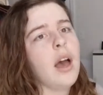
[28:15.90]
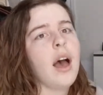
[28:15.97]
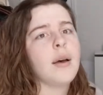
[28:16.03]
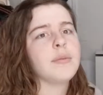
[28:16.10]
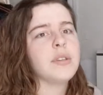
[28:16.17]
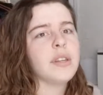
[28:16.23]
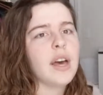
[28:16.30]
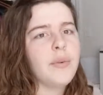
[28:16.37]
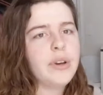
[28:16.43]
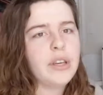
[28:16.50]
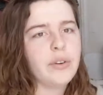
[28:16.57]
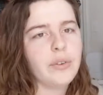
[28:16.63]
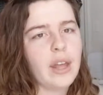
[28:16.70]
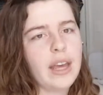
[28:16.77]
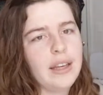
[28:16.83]
So that way you
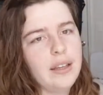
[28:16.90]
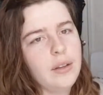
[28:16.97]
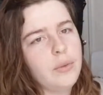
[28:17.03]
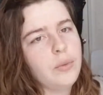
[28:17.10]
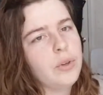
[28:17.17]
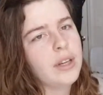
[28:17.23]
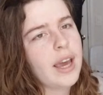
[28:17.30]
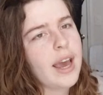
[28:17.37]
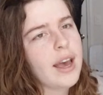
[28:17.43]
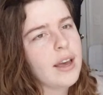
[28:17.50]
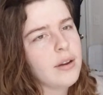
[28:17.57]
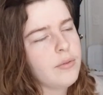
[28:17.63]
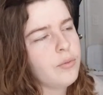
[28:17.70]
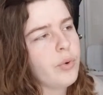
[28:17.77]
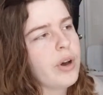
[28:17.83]
like will
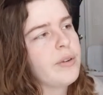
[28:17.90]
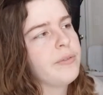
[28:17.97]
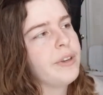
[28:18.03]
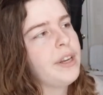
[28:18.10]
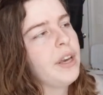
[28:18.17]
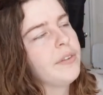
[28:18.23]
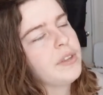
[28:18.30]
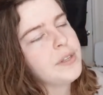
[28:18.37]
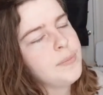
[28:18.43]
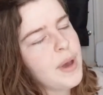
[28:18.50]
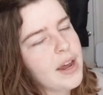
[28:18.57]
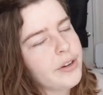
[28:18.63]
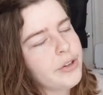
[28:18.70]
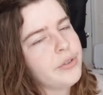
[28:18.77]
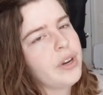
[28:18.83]
get one video of the
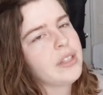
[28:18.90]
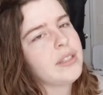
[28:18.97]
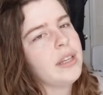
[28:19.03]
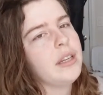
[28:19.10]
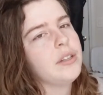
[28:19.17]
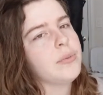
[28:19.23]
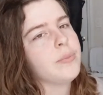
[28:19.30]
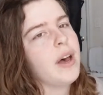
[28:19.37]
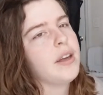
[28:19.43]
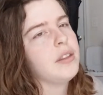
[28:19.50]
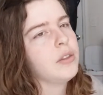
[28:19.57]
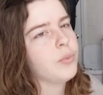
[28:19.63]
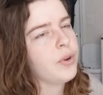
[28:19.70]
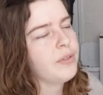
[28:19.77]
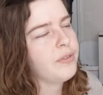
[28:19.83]
Spanish dress each
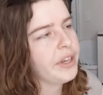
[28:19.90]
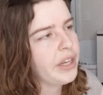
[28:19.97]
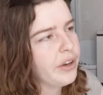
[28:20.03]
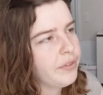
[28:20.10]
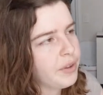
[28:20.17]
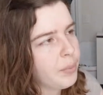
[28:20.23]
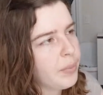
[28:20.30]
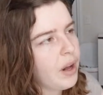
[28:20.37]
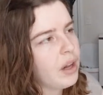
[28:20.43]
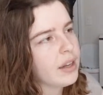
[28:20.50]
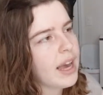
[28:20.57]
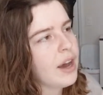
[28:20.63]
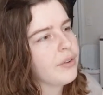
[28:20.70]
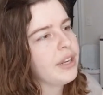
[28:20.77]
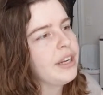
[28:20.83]
month, one video of the ball
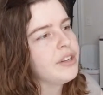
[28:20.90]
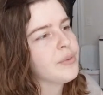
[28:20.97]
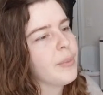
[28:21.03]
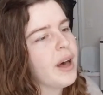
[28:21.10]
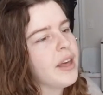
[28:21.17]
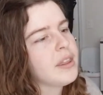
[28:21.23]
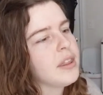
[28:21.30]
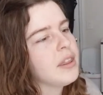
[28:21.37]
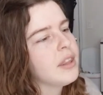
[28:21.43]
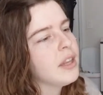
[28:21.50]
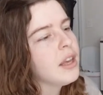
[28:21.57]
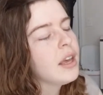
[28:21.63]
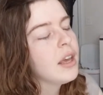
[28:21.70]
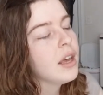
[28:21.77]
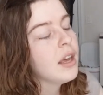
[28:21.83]
gown each month.
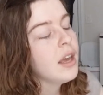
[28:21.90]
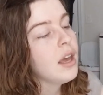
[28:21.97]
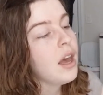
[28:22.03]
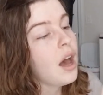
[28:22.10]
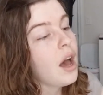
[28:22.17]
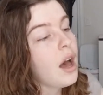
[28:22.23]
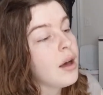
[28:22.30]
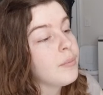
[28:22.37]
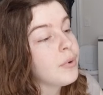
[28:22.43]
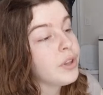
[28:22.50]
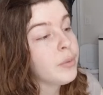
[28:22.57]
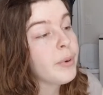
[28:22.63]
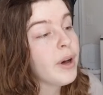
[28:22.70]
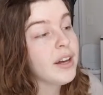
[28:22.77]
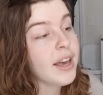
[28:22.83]
But the
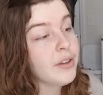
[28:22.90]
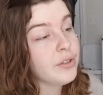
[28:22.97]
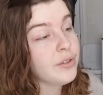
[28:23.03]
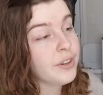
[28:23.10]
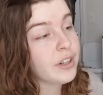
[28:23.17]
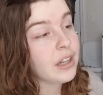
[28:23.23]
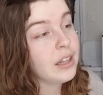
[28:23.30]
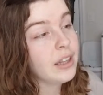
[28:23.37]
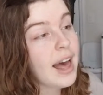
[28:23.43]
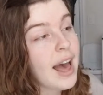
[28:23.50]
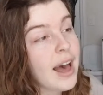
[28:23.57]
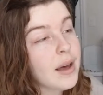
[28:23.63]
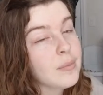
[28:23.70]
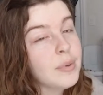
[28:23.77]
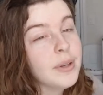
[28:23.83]
ball gown's for a
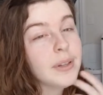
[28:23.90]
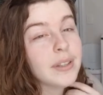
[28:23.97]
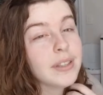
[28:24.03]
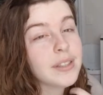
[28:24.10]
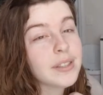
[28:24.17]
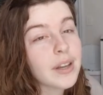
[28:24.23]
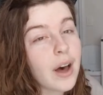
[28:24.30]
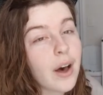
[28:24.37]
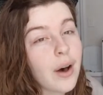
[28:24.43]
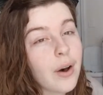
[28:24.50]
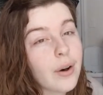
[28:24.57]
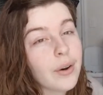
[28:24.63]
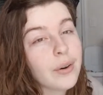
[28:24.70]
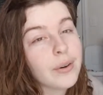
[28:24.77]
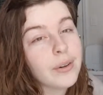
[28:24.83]
collab,
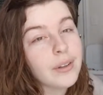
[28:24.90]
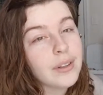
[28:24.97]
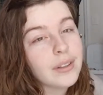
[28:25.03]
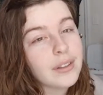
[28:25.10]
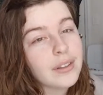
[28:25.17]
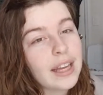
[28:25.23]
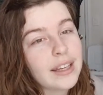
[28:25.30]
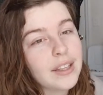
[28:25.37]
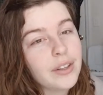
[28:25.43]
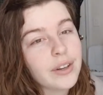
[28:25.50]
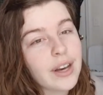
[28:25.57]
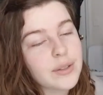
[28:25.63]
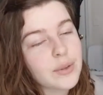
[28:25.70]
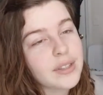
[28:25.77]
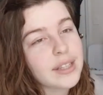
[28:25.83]
so like you
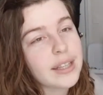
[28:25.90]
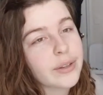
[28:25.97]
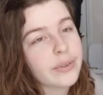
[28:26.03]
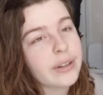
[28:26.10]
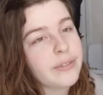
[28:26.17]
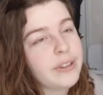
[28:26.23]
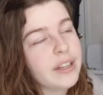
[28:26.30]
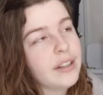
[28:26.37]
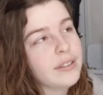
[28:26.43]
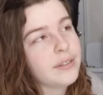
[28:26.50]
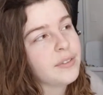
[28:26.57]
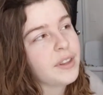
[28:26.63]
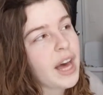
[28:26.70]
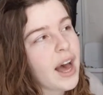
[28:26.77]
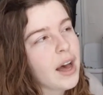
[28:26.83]
guys will see the reveal
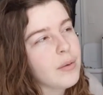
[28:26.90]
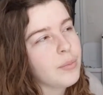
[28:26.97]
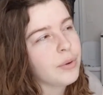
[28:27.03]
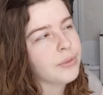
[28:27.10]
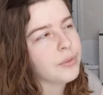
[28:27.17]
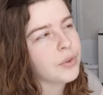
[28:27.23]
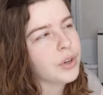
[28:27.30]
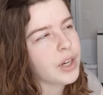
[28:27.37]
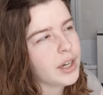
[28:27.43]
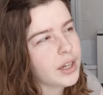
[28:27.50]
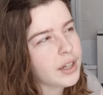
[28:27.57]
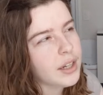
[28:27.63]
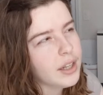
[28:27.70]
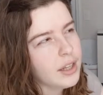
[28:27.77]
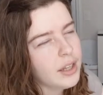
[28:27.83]
of that before
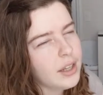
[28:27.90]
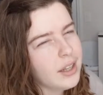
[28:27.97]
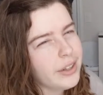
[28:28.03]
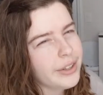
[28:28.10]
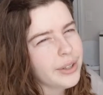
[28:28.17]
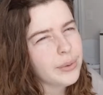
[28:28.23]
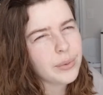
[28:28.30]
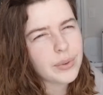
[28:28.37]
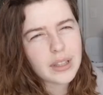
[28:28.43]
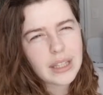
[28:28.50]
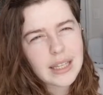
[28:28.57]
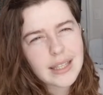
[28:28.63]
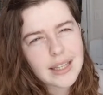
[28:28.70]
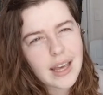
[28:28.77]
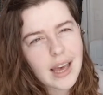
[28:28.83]
you really
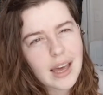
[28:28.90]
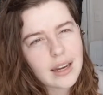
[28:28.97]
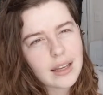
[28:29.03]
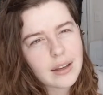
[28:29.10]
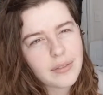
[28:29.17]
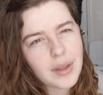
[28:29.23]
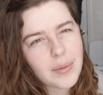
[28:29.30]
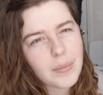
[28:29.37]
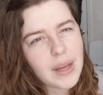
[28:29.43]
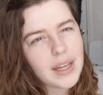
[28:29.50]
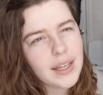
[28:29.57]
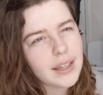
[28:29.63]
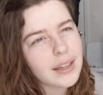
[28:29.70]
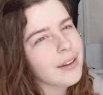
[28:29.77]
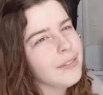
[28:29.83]
see any of the
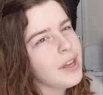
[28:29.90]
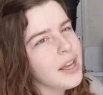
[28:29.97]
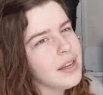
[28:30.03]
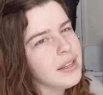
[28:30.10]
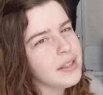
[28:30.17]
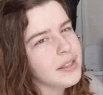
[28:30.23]
making of it.